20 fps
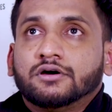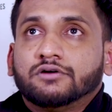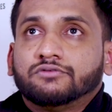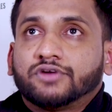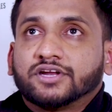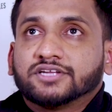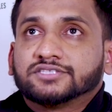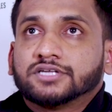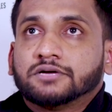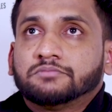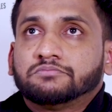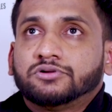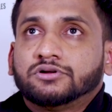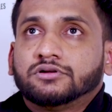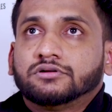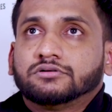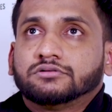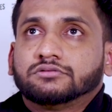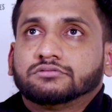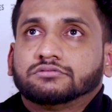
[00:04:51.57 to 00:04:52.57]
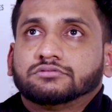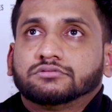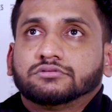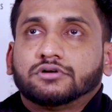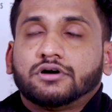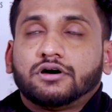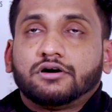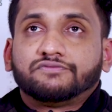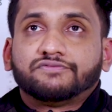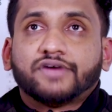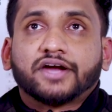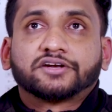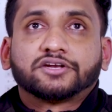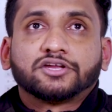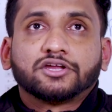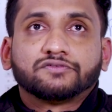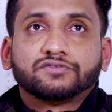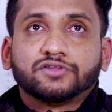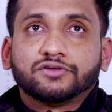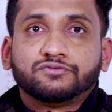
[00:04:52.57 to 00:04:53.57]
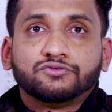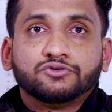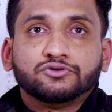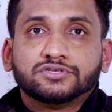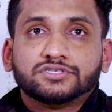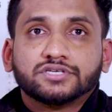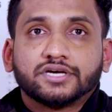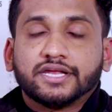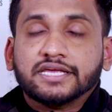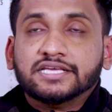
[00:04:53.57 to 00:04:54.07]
For example, factory of the future